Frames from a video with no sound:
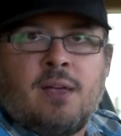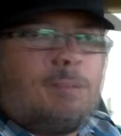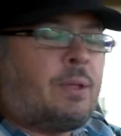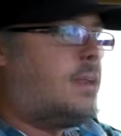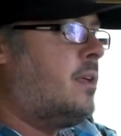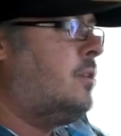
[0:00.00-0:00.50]

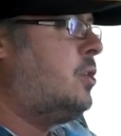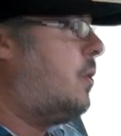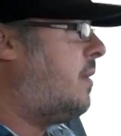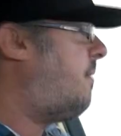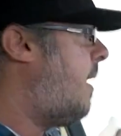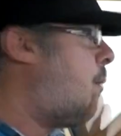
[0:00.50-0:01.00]
But you know,
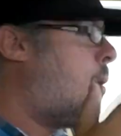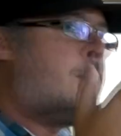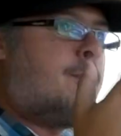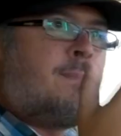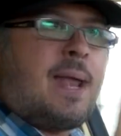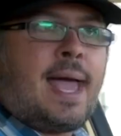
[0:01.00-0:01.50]
if I want a
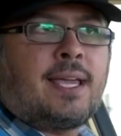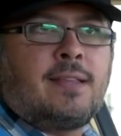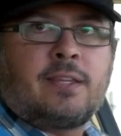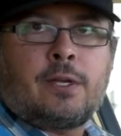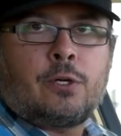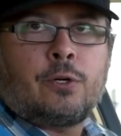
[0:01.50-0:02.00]
black
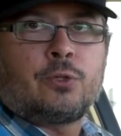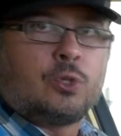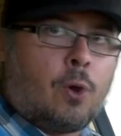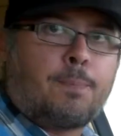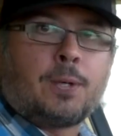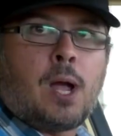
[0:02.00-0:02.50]
interior,
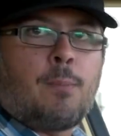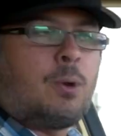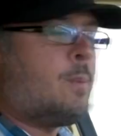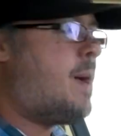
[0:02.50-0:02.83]
no problem.